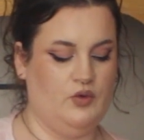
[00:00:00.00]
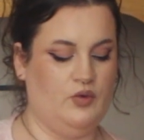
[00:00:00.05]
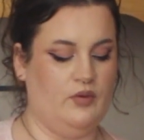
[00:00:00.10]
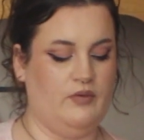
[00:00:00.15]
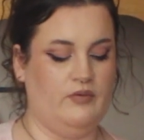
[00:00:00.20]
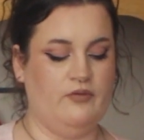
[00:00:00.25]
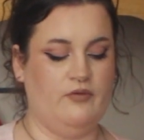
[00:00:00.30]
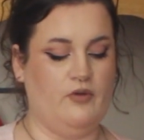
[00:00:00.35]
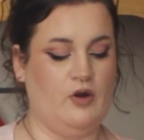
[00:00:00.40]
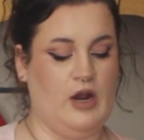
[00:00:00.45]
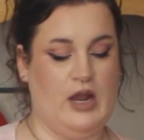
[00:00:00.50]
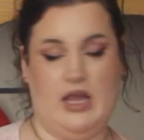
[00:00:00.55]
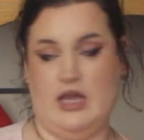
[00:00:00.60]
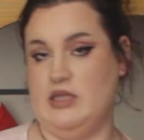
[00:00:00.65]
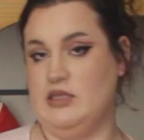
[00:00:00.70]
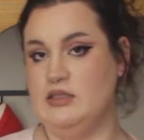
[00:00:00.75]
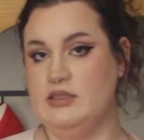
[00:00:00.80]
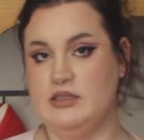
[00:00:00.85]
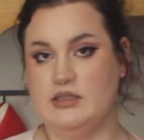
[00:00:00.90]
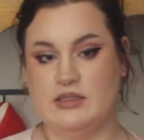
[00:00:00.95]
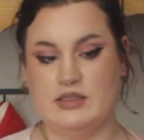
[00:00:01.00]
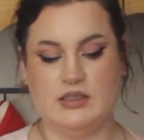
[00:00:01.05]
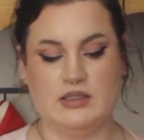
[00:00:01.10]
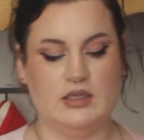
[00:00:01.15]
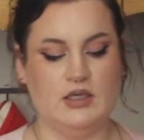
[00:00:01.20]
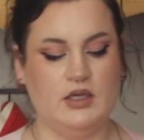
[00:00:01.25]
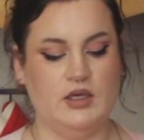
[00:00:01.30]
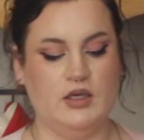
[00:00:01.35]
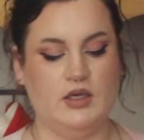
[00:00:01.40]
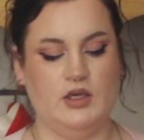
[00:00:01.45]
your friends,
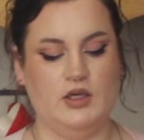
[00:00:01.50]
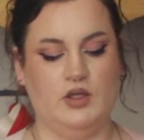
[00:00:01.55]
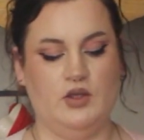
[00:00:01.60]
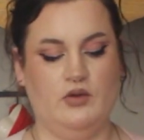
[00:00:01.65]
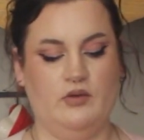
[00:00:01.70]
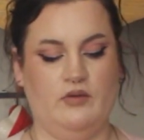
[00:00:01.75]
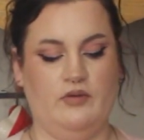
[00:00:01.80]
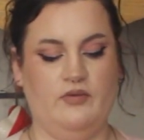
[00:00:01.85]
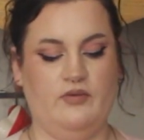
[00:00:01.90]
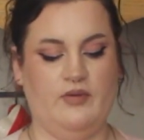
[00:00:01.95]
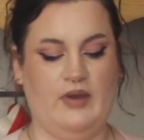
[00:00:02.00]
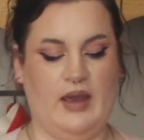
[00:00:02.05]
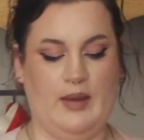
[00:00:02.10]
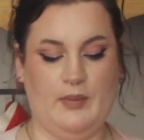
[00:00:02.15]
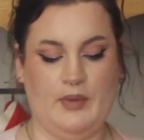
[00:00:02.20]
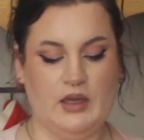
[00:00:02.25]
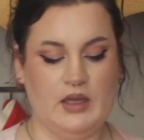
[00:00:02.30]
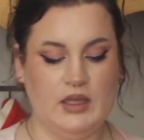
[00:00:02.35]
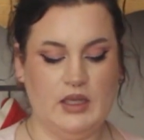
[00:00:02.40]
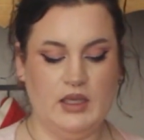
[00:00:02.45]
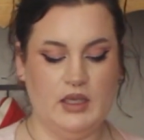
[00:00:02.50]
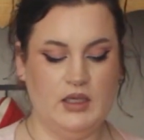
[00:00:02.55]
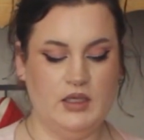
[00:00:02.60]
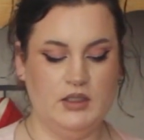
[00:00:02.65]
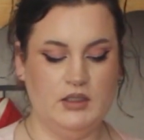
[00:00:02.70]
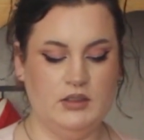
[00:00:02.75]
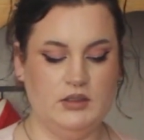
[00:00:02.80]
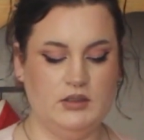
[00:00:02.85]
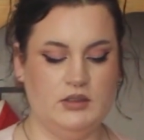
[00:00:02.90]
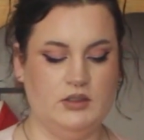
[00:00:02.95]
your
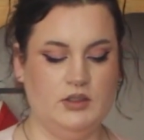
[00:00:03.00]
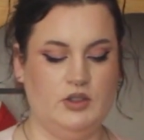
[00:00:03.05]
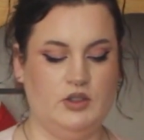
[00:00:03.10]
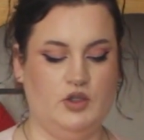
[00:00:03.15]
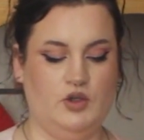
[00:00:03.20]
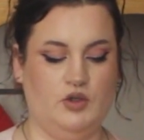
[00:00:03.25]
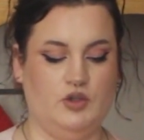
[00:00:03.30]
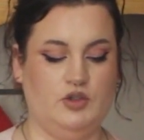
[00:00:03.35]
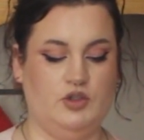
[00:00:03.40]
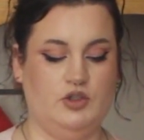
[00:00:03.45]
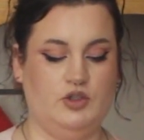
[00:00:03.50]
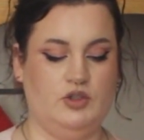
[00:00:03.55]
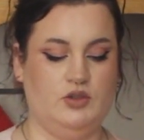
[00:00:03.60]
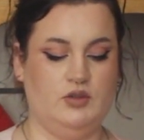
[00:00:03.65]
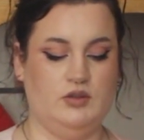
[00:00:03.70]
family, your